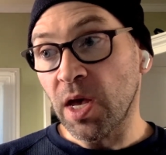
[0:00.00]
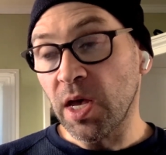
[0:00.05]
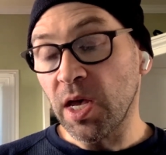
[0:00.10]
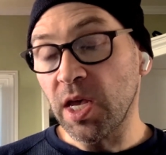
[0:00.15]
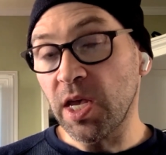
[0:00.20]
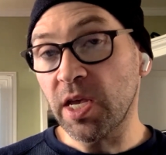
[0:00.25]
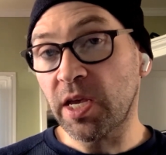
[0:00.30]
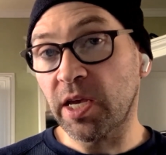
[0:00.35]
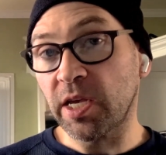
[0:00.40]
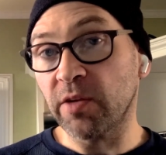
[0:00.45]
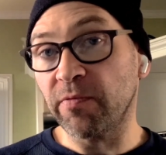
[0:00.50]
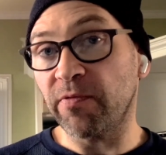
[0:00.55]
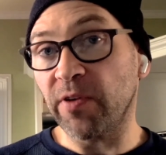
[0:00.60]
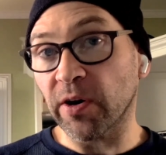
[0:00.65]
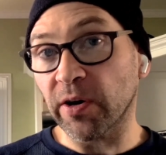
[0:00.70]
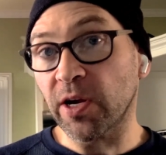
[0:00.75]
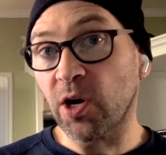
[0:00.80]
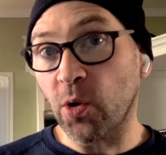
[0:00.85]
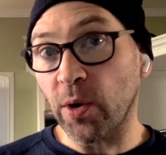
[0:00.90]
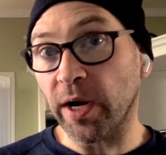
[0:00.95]
it can
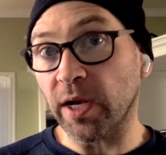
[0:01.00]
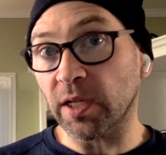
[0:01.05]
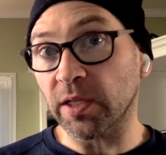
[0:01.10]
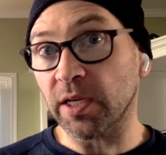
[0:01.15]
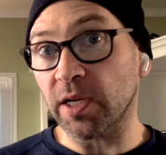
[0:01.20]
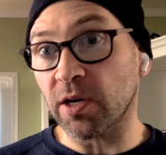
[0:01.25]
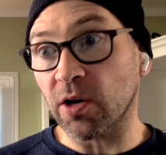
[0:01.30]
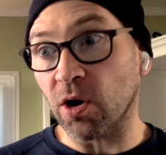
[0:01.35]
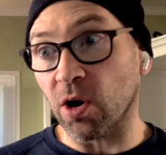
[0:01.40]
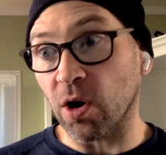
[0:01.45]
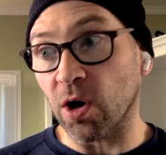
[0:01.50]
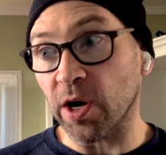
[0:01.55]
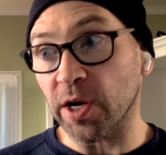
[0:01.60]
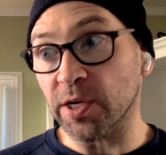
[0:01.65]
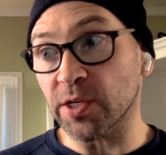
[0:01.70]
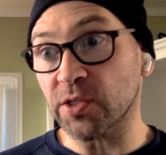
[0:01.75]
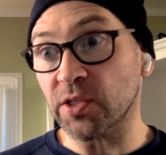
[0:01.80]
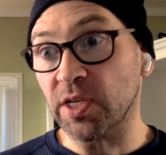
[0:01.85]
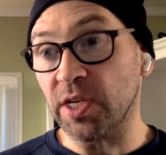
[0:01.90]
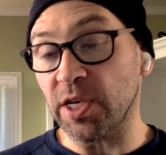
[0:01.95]
very quickly
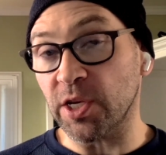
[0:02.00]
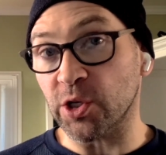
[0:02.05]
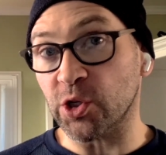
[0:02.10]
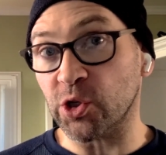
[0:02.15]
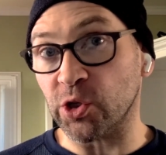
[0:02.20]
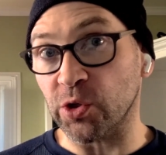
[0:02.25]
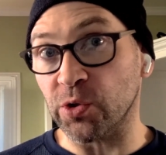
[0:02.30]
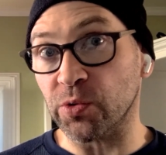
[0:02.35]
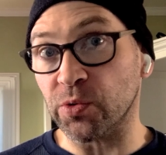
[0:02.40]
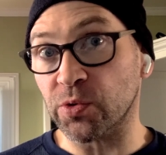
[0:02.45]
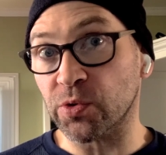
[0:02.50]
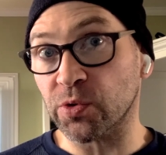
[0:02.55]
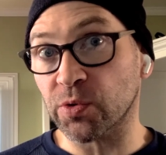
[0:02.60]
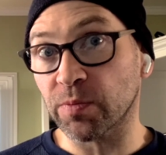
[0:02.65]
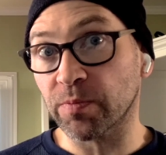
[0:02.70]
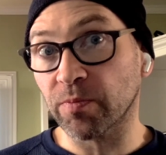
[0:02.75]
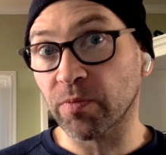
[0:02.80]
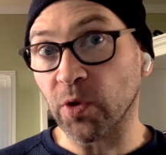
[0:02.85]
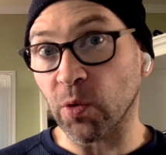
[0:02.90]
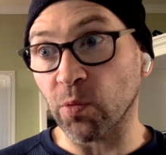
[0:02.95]
cause issues,
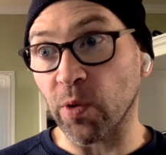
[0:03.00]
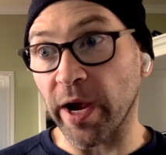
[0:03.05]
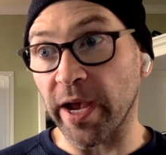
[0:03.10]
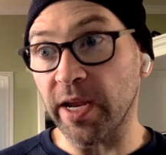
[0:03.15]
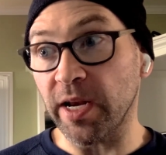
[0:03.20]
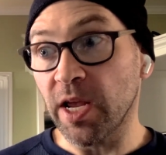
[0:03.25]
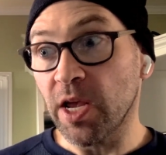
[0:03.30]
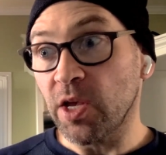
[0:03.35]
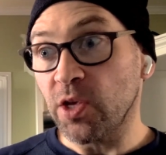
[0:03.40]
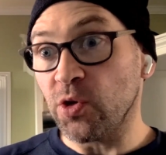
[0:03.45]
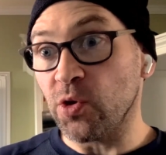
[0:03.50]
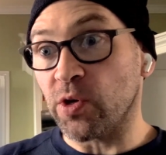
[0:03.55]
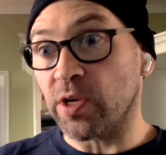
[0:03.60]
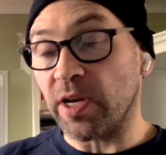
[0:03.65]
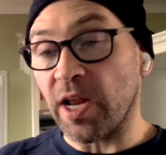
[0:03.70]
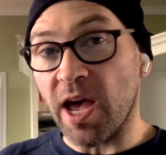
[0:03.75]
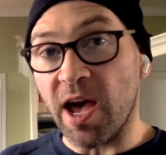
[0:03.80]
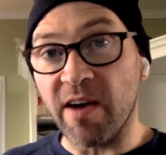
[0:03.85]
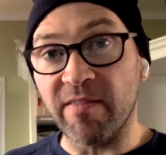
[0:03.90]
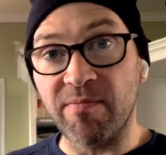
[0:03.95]
right? You can
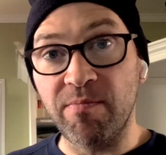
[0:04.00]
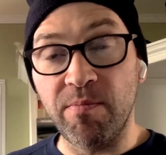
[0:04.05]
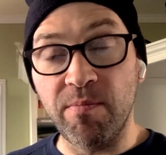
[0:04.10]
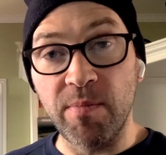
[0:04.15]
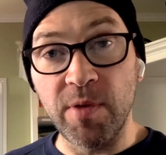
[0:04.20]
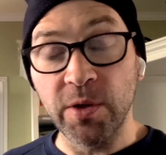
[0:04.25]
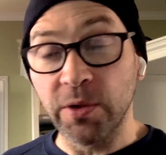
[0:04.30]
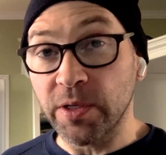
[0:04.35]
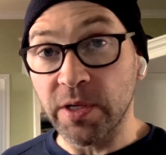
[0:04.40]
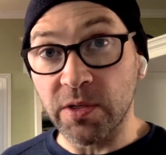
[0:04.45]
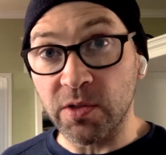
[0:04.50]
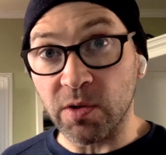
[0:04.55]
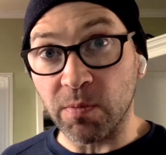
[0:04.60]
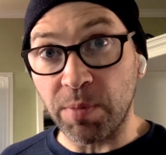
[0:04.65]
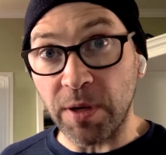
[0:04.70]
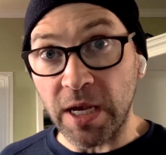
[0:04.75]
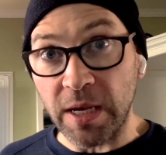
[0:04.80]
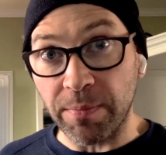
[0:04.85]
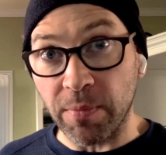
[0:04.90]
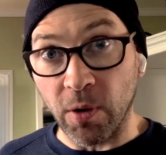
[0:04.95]
have millions of
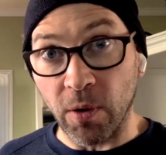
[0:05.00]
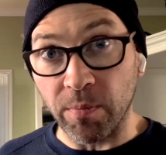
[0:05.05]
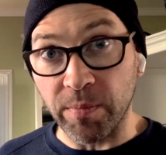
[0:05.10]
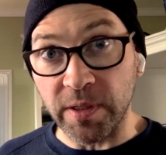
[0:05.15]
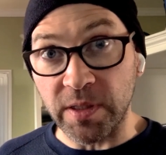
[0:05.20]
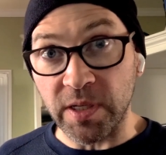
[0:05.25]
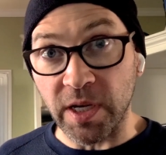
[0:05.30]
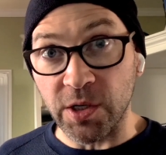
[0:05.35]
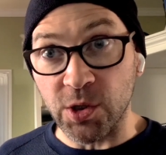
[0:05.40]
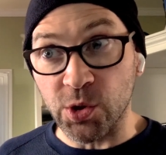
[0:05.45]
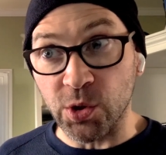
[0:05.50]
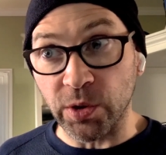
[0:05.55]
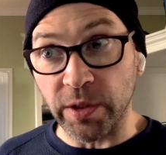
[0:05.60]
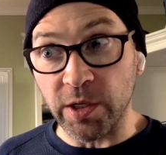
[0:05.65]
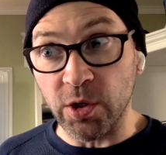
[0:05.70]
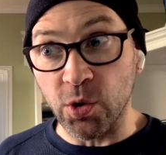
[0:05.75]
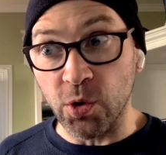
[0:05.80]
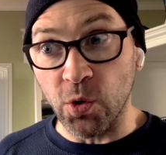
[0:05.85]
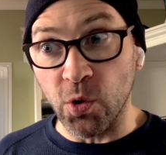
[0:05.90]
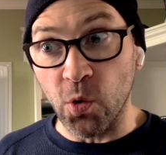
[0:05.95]
people potentially
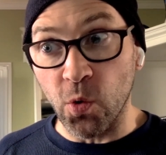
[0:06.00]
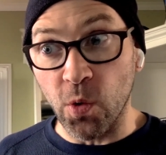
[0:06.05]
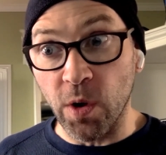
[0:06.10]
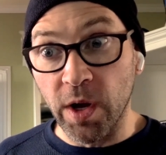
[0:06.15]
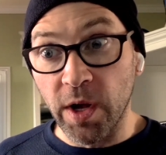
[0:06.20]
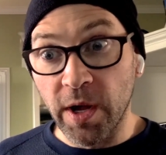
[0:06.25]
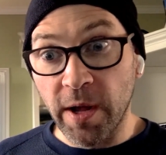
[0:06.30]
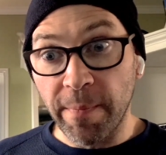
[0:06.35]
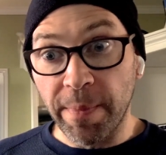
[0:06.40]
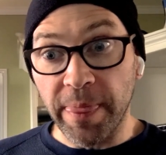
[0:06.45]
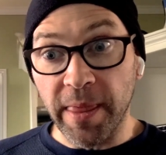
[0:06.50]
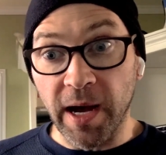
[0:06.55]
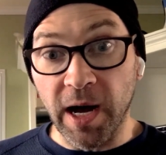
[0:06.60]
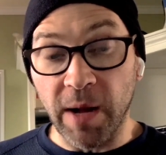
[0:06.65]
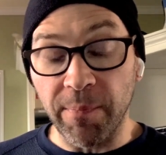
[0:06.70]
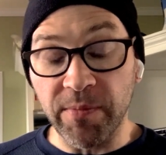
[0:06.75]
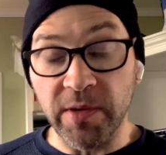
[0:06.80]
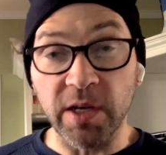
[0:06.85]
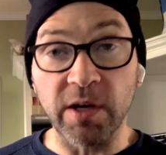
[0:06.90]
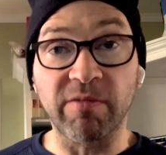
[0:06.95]
who
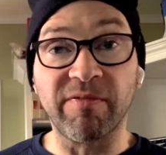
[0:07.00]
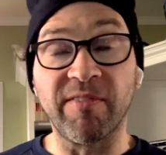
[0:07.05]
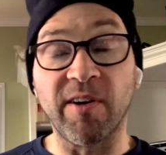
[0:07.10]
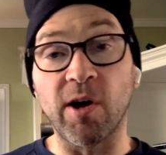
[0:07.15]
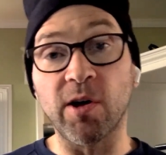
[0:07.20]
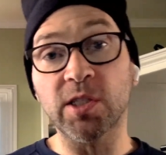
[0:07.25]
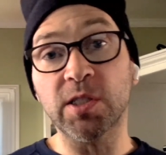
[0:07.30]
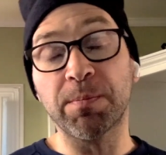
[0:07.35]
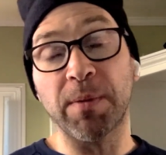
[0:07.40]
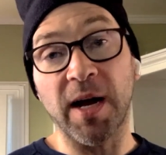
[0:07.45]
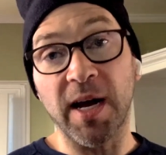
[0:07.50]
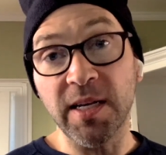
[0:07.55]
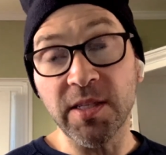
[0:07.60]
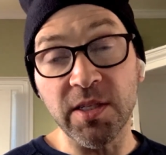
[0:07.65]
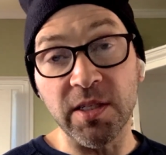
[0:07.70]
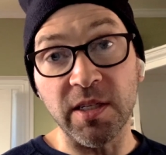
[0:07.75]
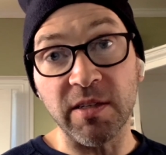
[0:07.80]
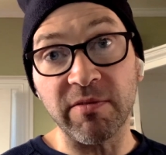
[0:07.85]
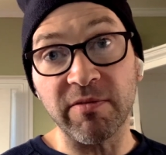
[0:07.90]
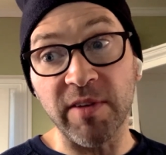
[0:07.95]
get a false
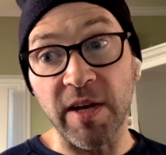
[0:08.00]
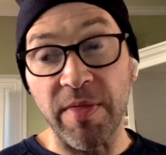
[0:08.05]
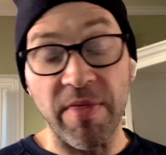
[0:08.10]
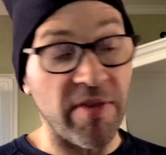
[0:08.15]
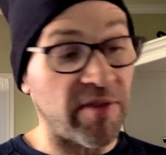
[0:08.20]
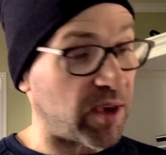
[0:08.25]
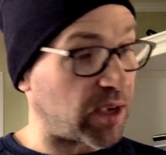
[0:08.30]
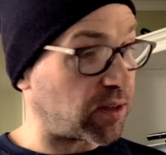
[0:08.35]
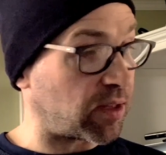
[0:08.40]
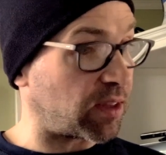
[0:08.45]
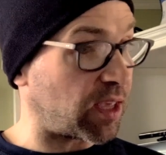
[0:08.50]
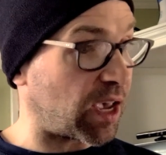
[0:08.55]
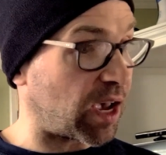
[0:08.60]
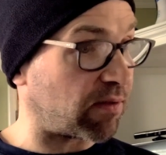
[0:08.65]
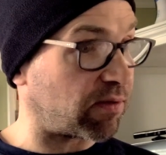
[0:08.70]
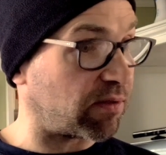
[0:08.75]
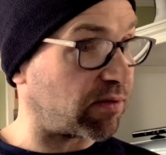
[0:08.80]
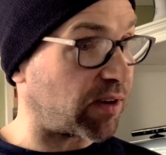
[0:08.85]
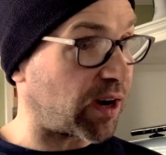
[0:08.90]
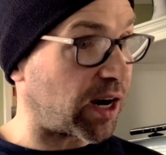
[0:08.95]
positive and think that they
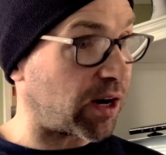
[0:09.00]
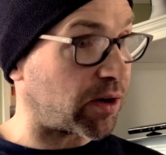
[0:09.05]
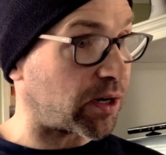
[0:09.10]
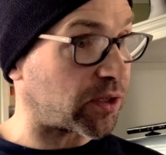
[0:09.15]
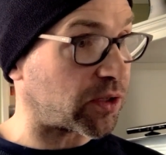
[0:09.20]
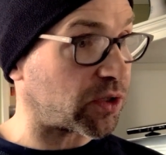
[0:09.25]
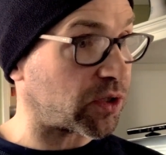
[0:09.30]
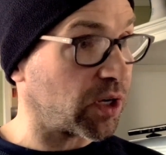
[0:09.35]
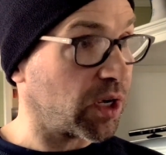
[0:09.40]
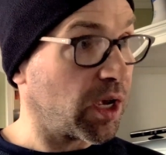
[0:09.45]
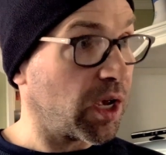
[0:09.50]
have the virus.